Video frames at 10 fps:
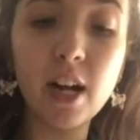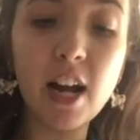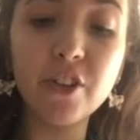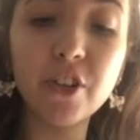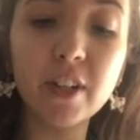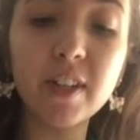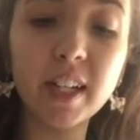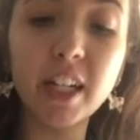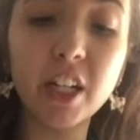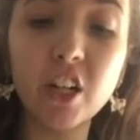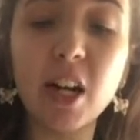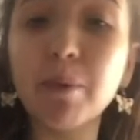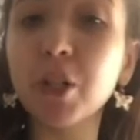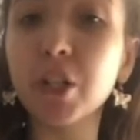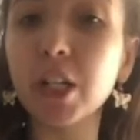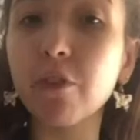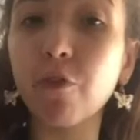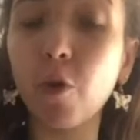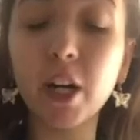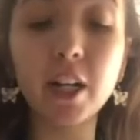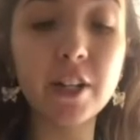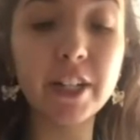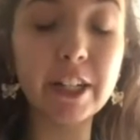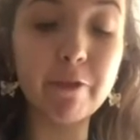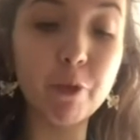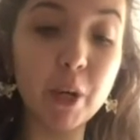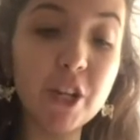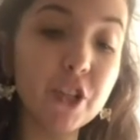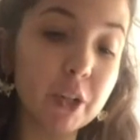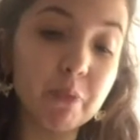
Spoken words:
As you can see here, I'm using a fork instead of a whisk.